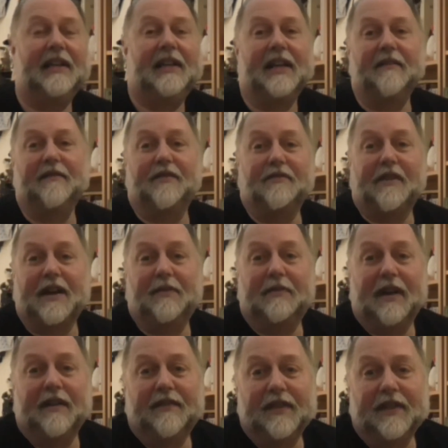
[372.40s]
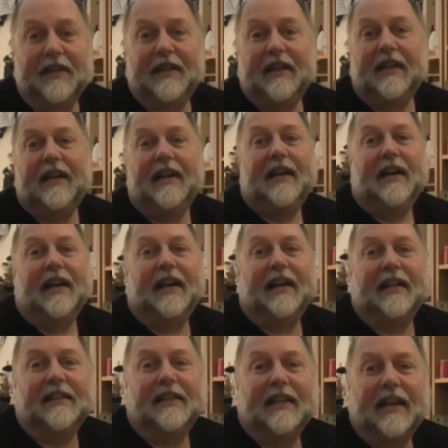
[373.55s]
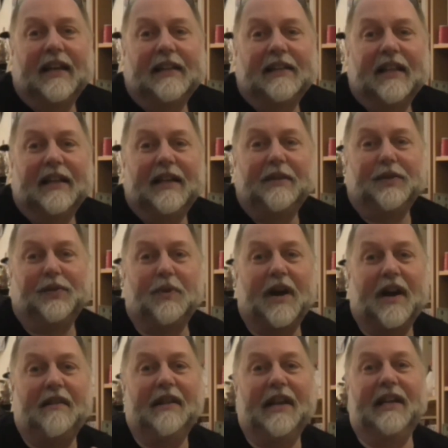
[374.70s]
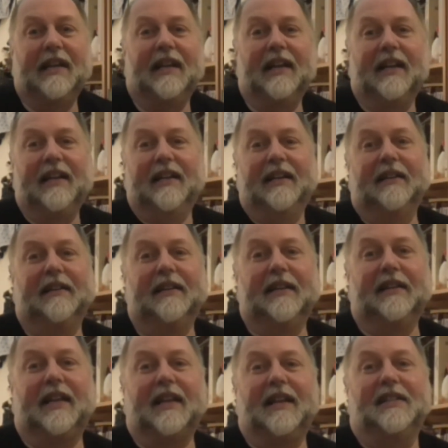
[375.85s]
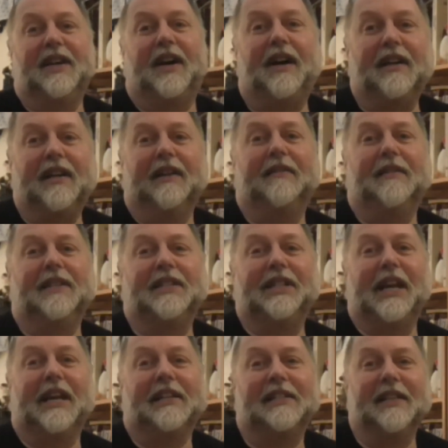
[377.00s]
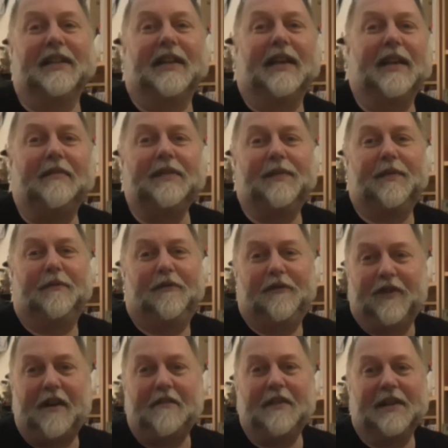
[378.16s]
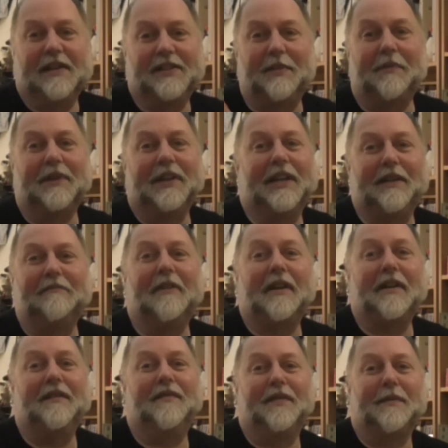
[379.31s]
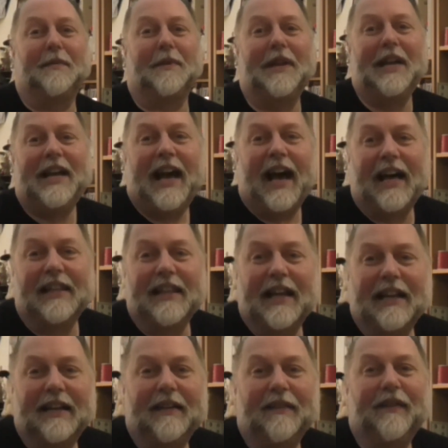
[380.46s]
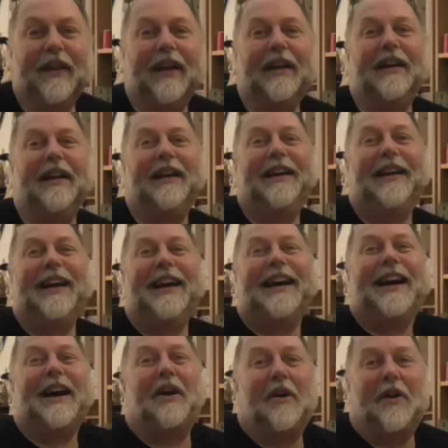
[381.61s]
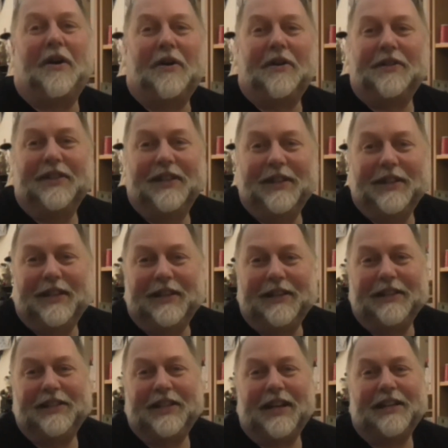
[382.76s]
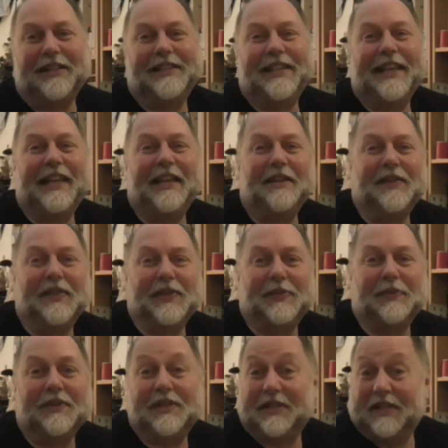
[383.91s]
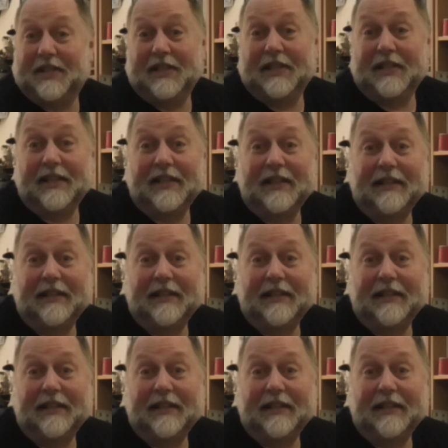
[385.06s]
infrared or whatever, and he was wearing like a target on his chest, and he was firing at someone and then running from them, and then hot on the child's heels was the